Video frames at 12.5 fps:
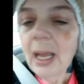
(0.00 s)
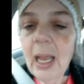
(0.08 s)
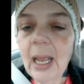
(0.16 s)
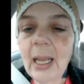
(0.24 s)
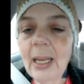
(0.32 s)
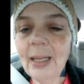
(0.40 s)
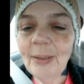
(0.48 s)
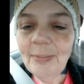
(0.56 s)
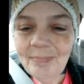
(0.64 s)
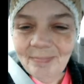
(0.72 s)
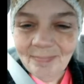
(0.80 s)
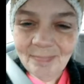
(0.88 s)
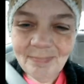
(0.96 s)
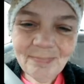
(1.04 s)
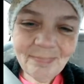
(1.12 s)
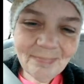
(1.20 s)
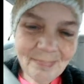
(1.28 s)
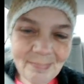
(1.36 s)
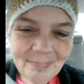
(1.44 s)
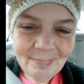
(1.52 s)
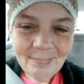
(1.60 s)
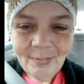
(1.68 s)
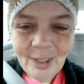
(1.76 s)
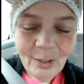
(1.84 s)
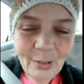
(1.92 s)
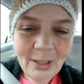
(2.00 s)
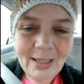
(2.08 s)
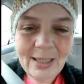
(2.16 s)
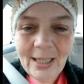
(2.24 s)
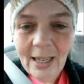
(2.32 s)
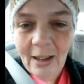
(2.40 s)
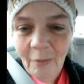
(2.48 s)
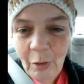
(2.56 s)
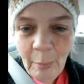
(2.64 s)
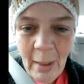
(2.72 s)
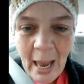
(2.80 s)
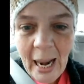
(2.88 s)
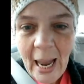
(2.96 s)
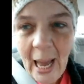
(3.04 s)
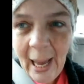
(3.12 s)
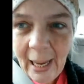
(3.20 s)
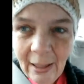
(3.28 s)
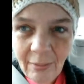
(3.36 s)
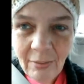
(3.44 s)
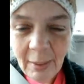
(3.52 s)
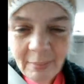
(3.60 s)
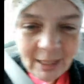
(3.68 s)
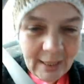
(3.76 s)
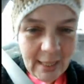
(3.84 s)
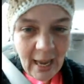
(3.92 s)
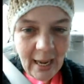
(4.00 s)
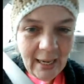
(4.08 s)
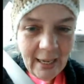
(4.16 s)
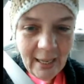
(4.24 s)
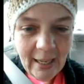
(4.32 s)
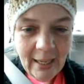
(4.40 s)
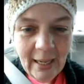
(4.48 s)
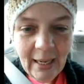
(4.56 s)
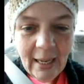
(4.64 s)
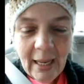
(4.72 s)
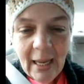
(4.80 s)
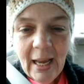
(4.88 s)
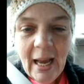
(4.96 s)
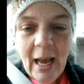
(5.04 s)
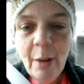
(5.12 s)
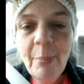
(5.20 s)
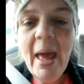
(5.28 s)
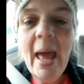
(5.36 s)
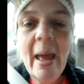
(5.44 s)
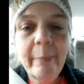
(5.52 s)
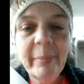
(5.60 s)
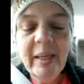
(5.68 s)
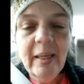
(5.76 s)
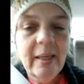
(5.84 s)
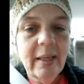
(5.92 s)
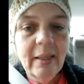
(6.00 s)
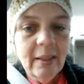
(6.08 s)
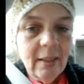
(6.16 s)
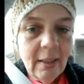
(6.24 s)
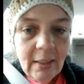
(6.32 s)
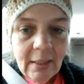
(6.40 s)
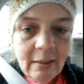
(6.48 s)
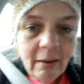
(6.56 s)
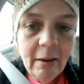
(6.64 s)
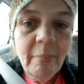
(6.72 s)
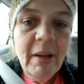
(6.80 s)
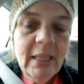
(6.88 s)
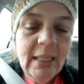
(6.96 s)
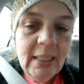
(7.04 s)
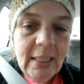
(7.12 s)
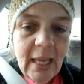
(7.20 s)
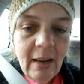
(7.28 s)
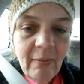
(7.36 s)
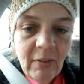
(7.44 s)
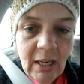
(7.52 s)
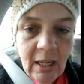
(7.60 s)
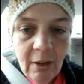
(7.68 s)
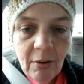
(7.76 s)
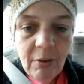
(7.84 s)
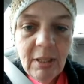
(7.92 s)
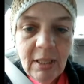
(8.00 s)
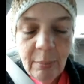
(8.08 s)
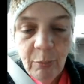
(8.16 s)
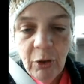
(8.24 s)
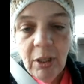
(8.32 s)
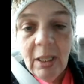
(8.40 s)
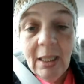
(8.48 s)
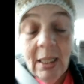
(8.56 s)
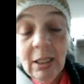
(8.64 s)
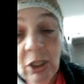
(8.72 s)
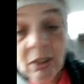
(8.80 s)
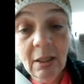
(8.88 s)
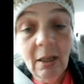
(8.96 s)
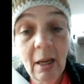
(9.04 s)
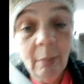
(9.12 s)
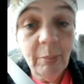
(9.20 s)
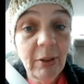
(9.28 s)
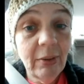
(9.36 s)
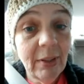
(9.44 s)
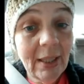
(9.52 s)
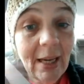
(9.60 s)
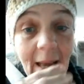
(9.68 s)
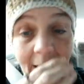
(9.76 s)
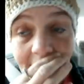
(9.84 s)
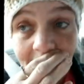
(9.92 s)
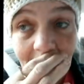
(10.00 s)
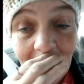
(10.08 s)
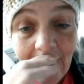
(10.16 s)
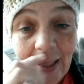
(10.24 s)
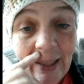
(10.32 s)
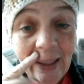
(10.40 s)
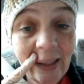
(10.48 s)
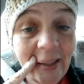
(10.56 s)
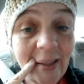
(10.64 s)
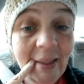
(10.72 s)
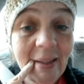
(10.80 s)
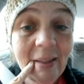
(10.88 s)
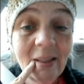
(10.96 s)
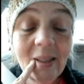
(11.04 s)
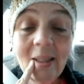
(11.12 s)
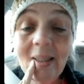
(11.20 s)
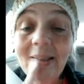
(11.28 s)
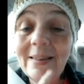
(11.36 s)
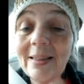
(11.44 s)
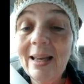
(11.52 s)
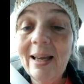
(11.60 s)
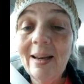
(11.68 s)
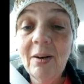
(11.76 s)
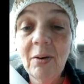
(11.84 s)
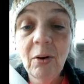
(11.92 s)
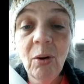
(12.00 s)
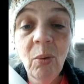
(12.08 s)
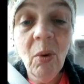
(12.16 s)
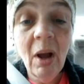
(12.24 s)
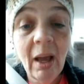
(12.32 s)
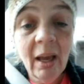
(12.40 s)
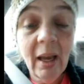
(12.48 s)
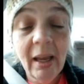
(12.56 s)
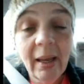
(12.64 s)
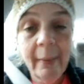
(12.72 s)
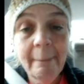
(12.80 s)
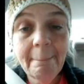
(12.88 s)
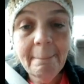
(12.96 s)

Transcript: and it's the love of my life. I'm excited. I'm happy. Sorry about the sad video this morning that should have uploaded last night and it didn't because I don't know why.